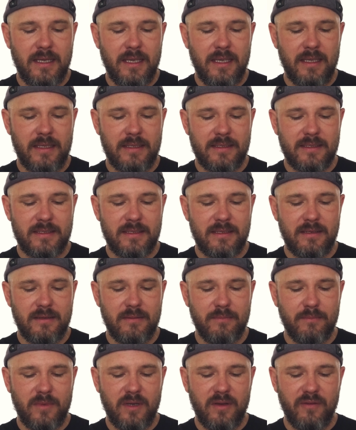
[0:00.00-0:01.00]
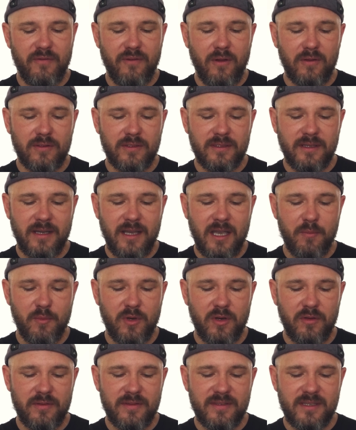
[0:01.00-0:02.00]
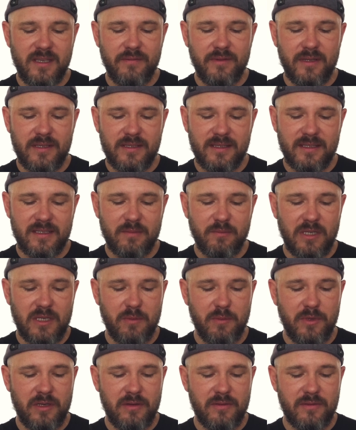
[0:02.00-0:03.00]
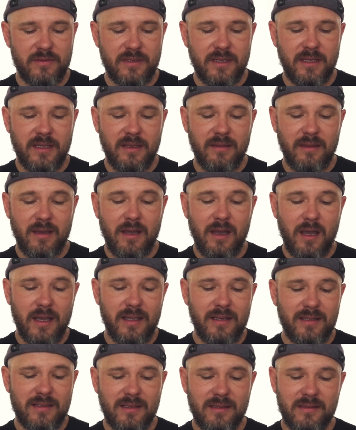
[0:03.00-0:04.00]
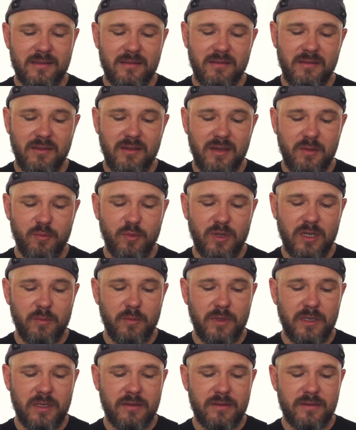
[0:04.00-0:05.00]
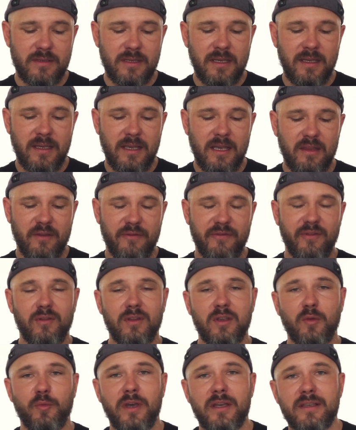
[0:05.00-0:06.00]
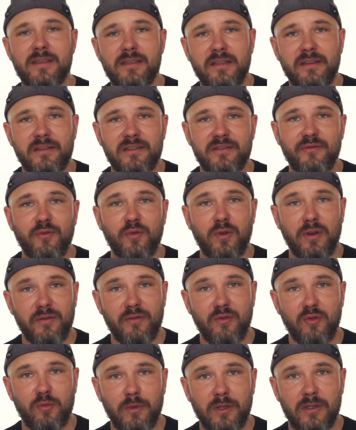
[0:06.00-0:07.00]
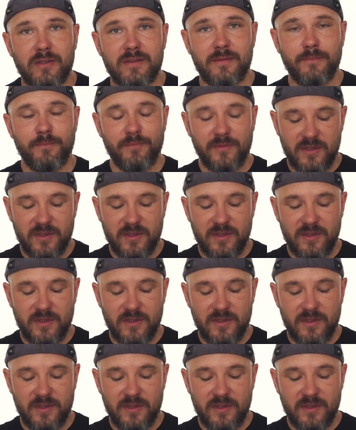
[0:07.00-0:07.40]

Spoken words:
It's a folder diameter is 76 millimeters. The height is 30 millimeters and the fuel capacity is 44 mils.